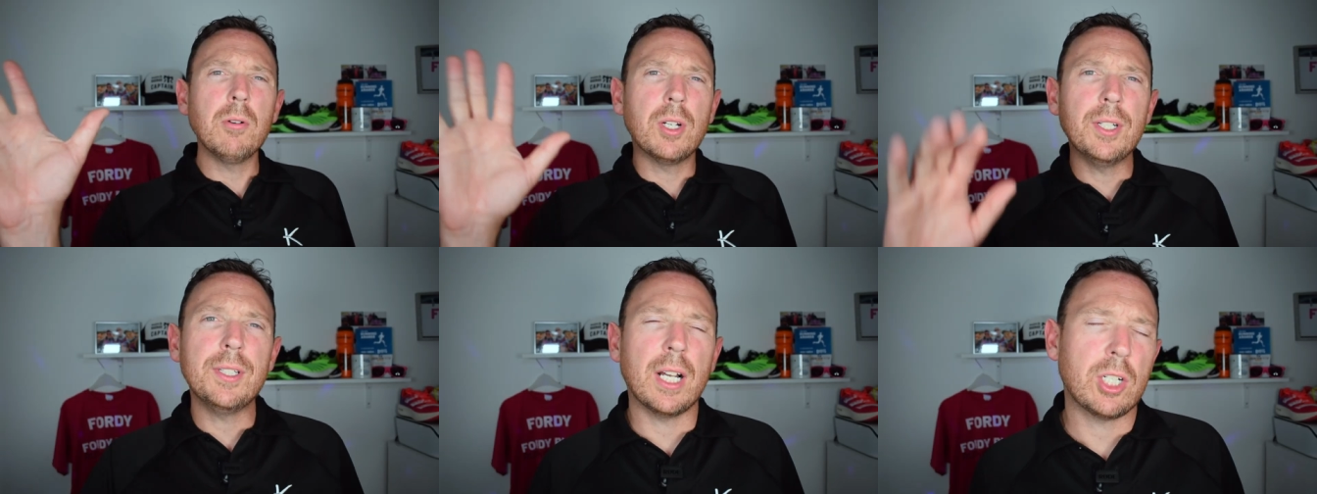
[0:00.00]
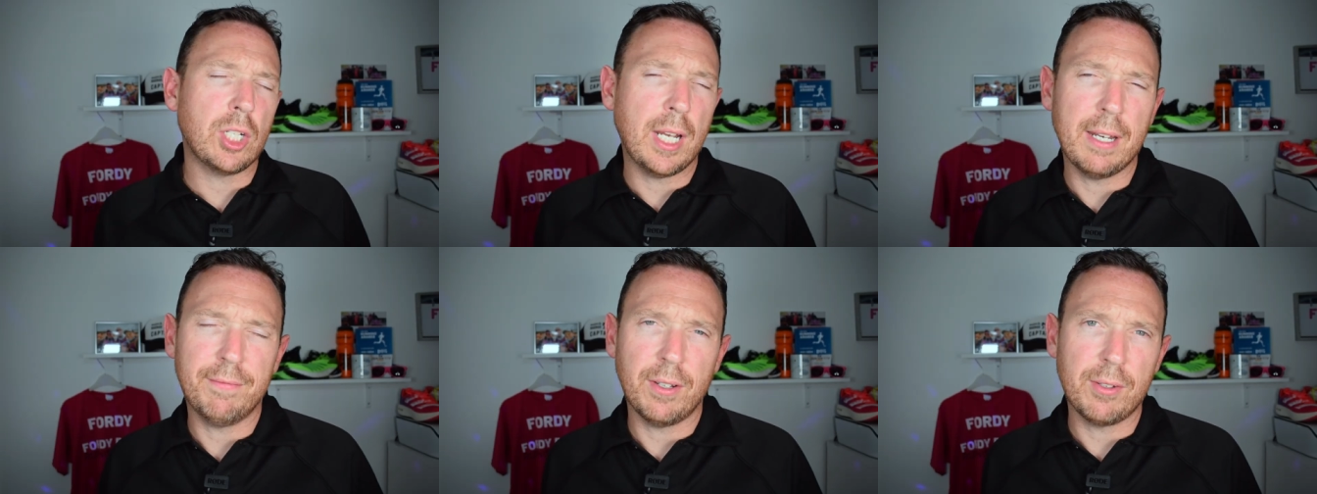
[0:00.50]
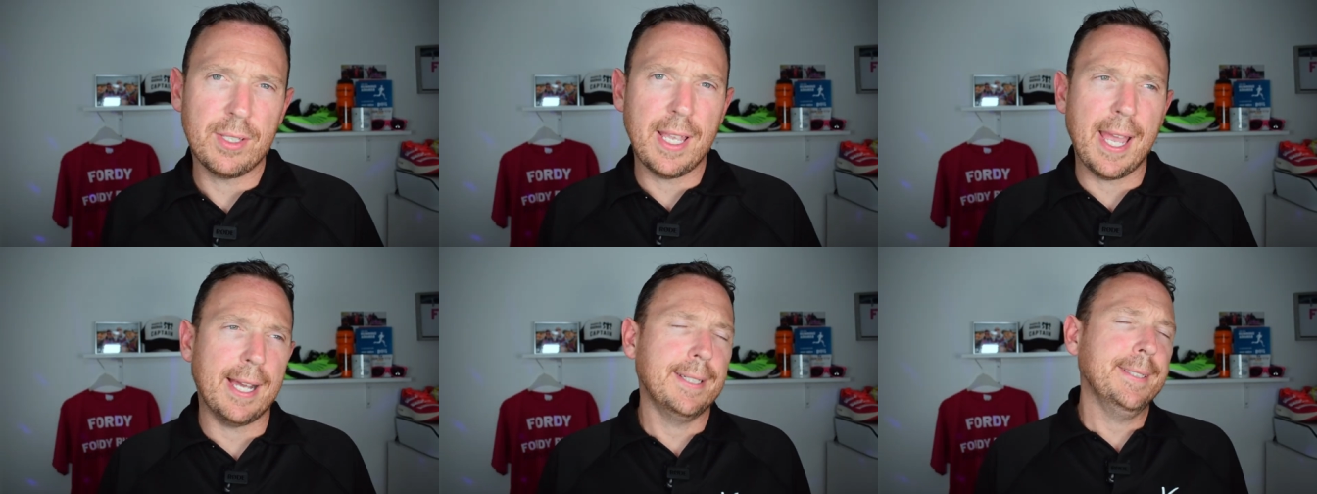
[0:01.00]
conduction headphones.
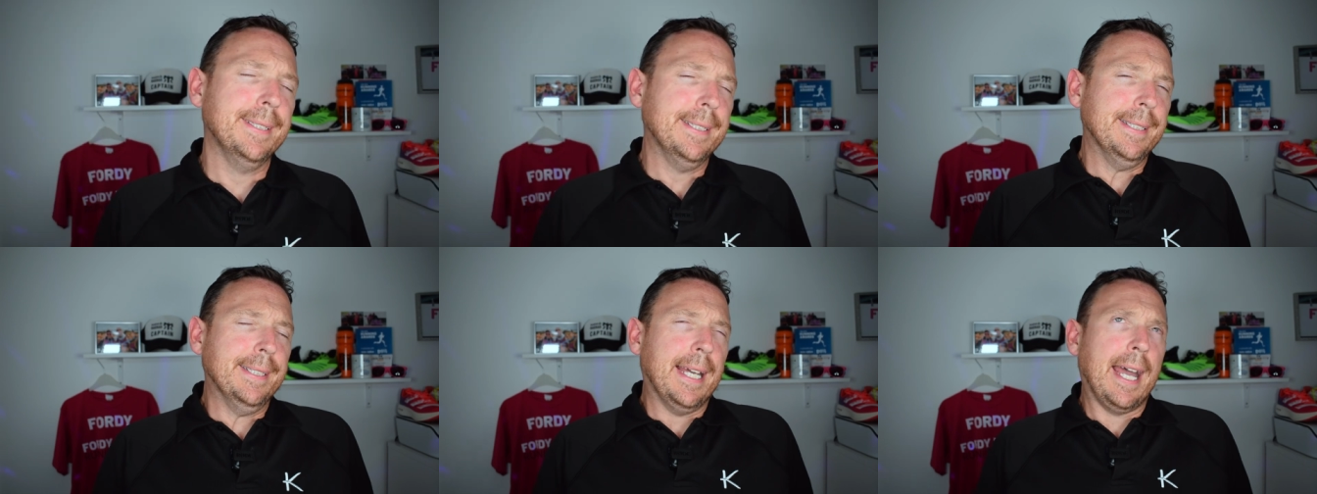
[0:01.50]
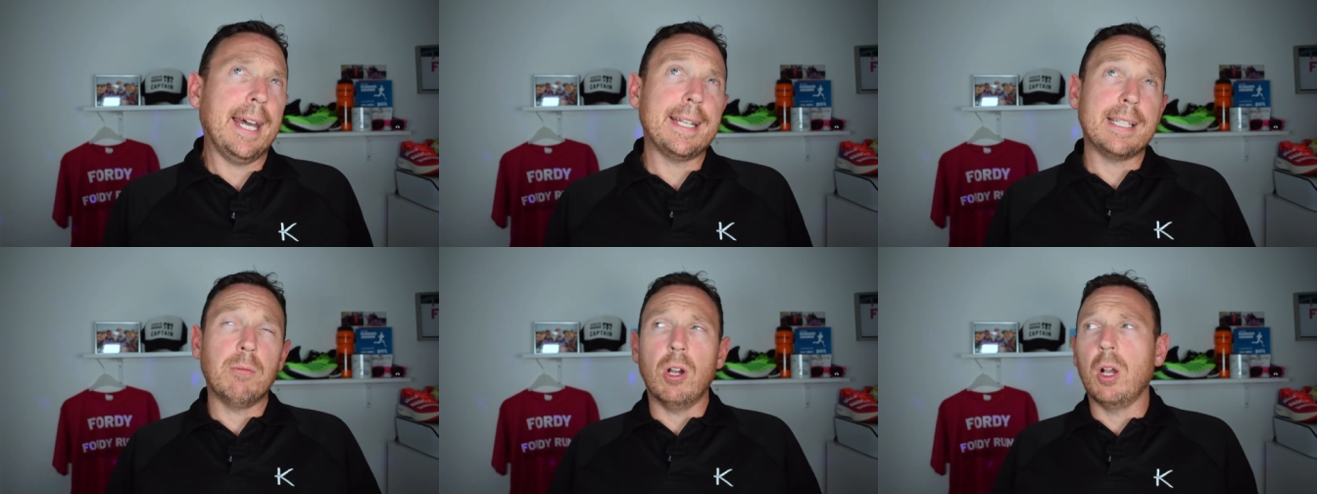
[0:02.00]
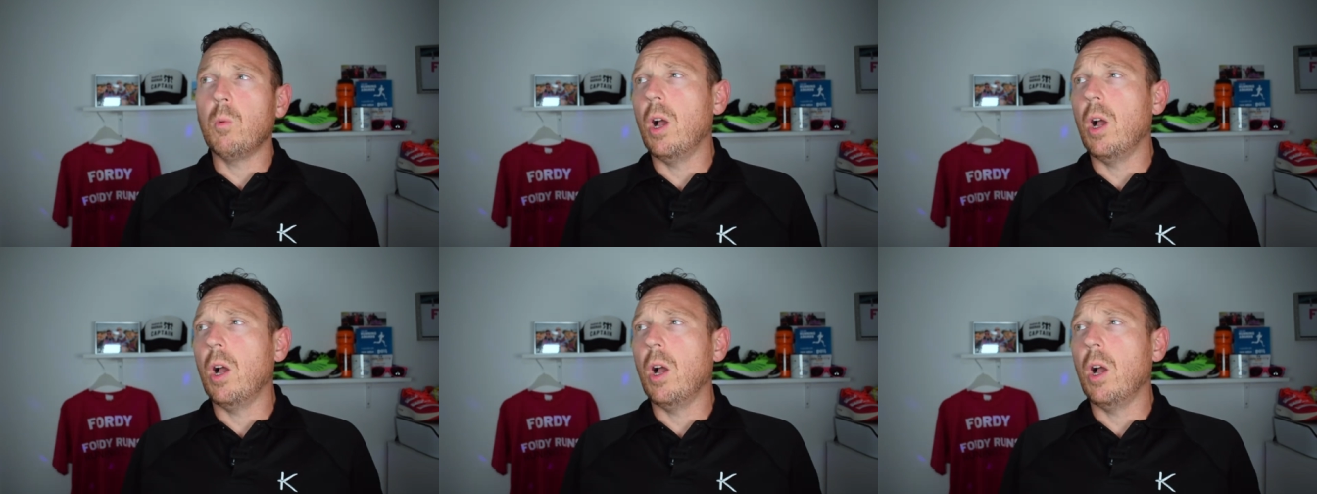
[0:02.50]
Now, how does it work?